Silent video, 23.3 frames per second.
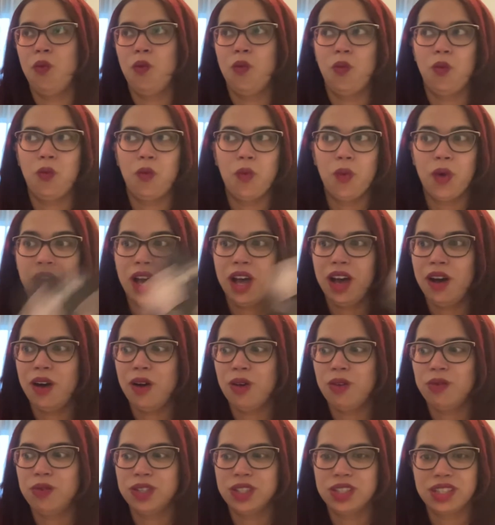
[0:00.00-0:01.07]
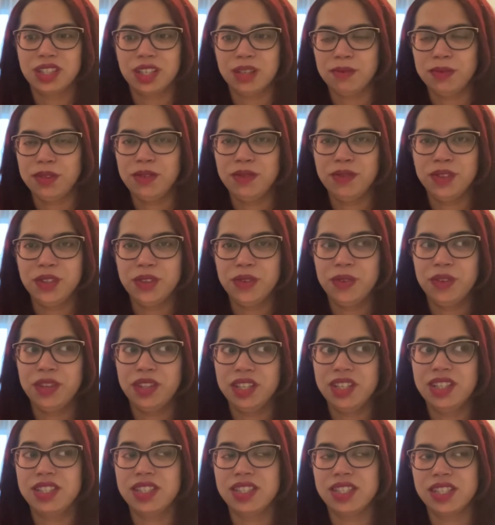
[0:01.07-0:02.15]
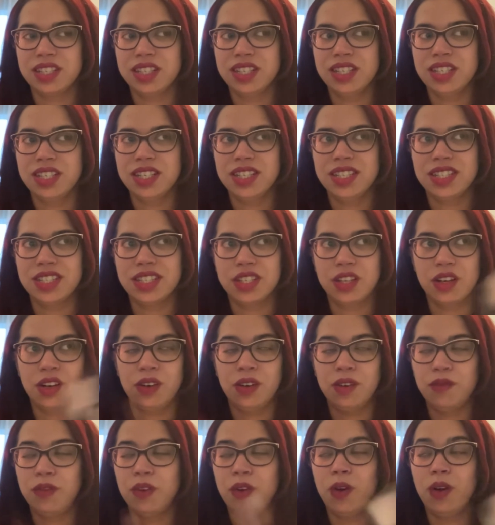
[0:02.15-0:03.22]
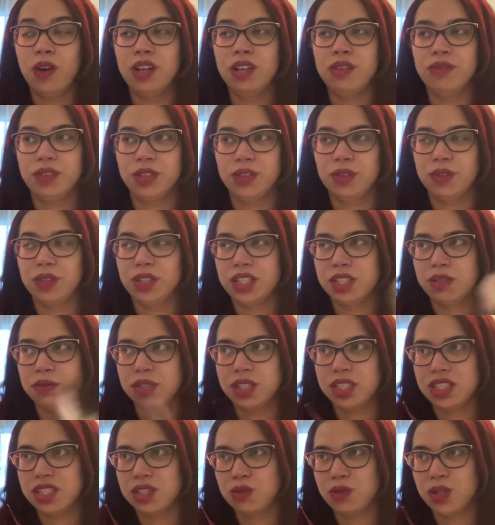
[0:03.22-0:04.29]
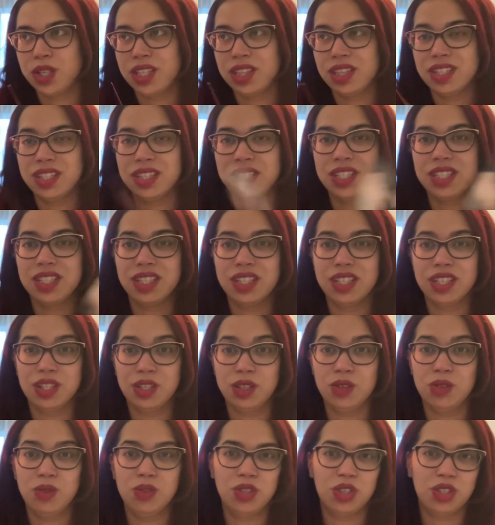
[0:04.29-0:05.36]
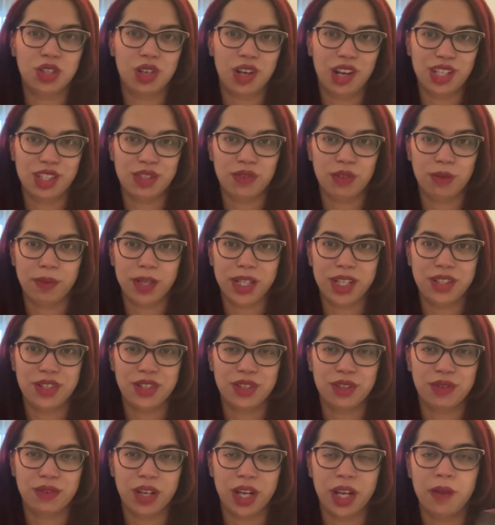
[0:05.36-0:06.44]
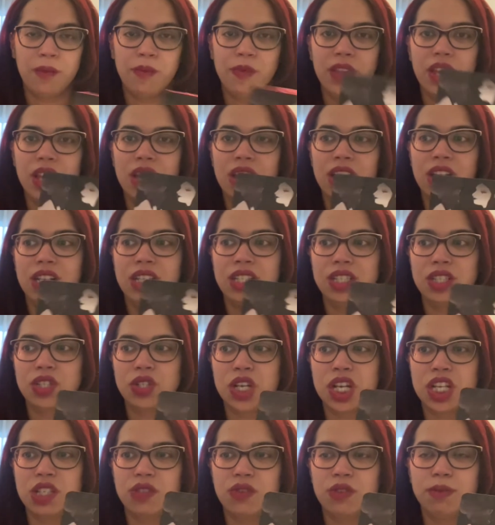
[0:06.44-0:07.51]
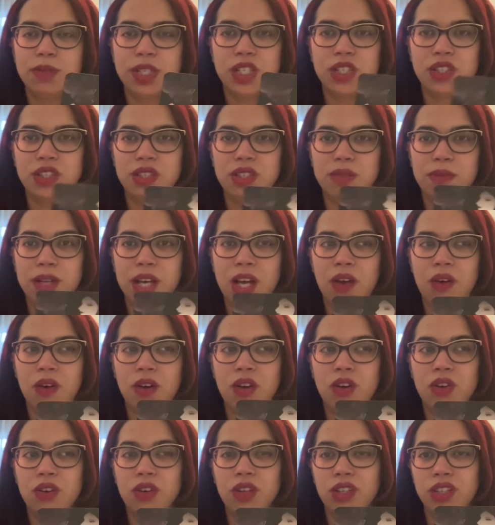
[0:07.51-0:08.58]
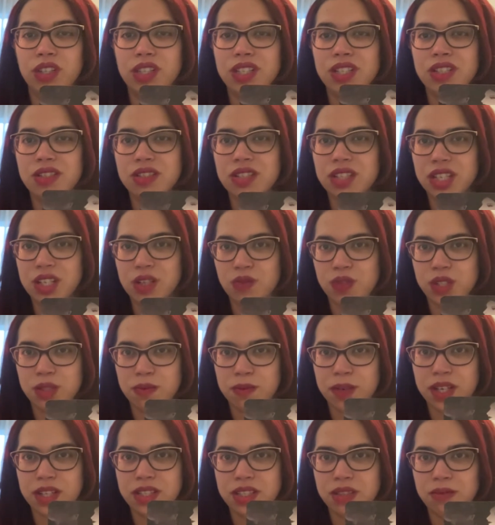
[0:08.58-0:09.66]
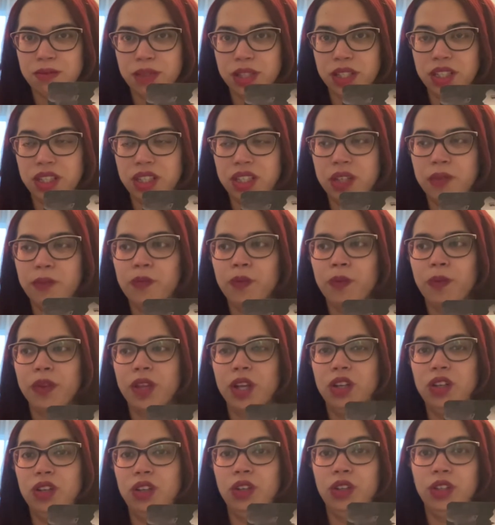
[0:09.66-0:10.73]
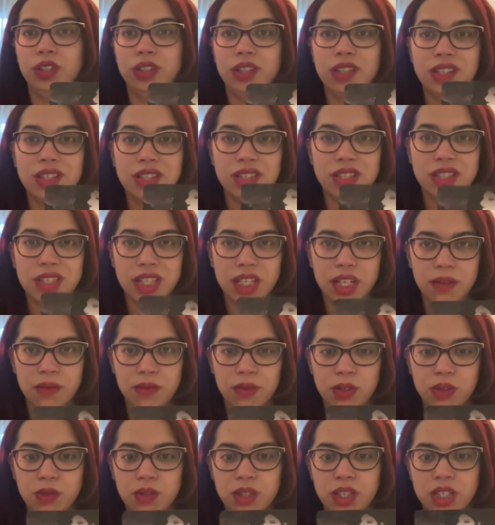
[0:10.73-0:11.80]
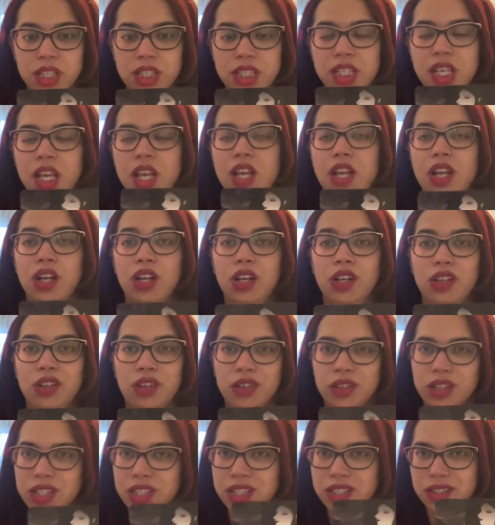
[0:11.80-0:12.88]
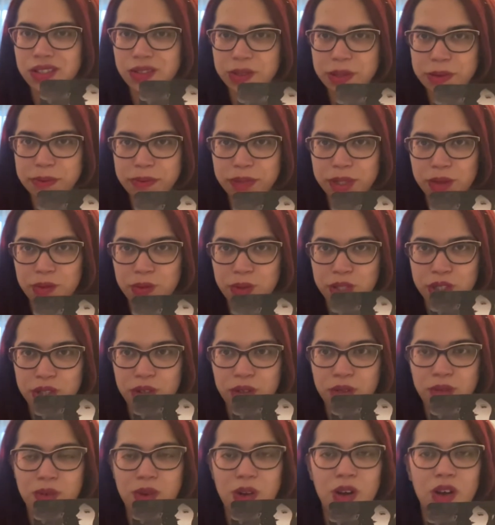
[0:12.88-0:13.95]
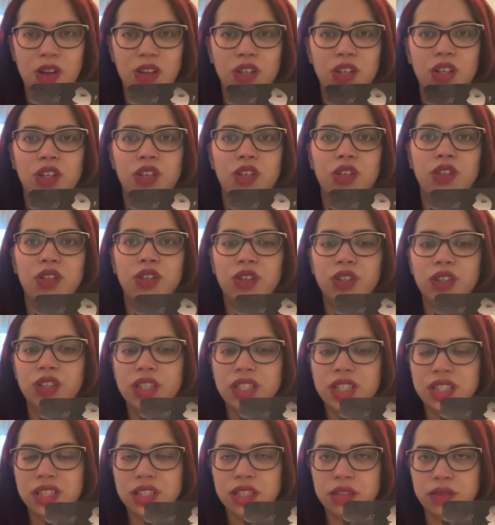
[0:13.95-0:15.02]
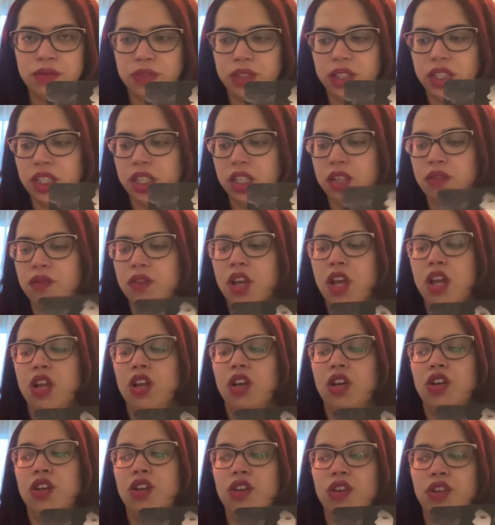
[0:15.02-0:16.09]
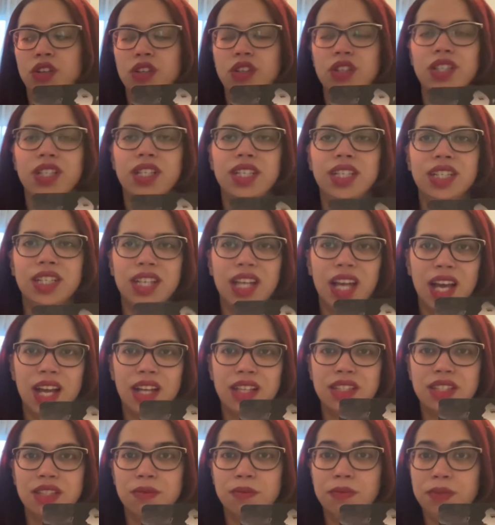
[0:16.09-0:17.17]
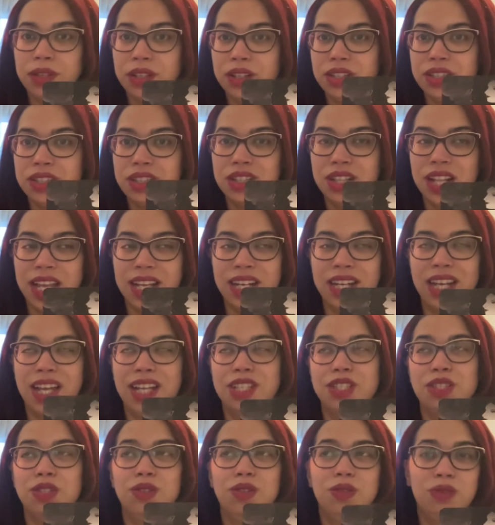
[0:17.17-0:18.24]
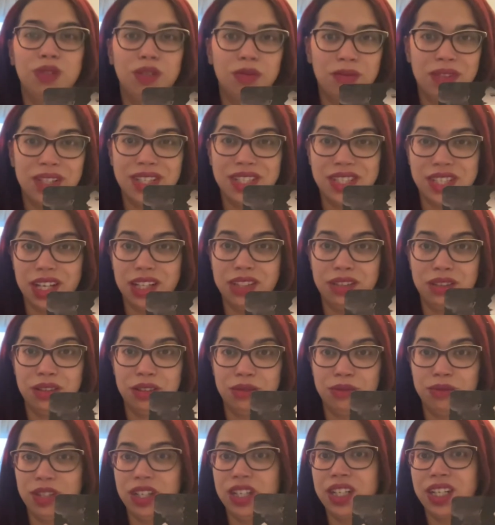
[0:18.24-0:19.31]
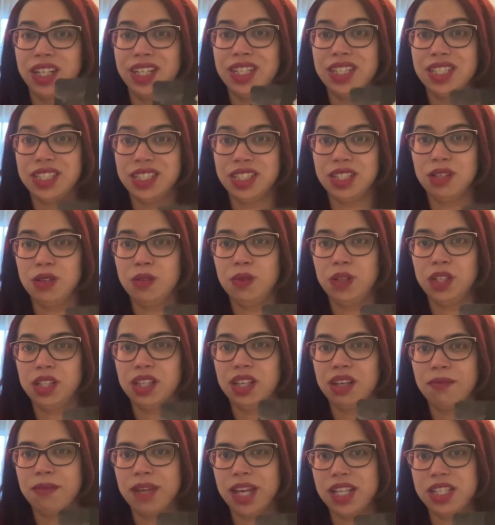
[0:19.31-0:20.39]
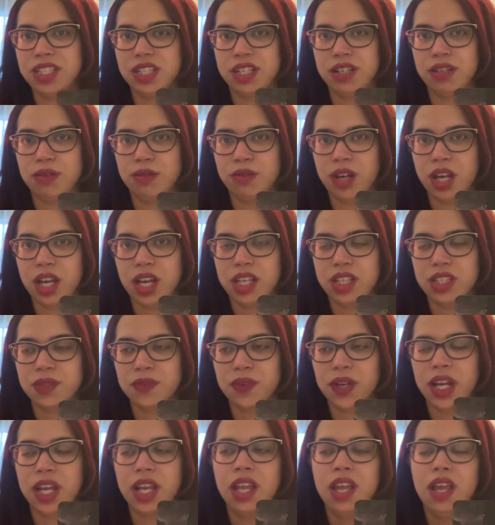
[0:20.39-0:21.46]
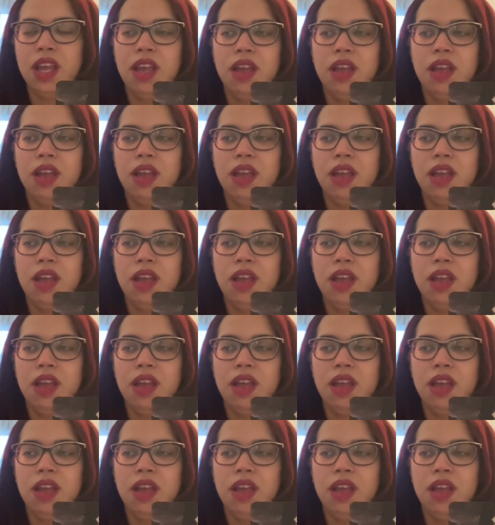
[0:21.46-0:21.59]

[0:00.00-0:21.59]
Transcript: Well, for some of you, this is, for all of you, let's put it this way, this is a huge transformation, right? It is a transformation about learning to take responsibility, learning to stay focused, learning to admit when you're wrong, learning to forgive, learning not to sweep things under the rug and deal with them as they arise, right?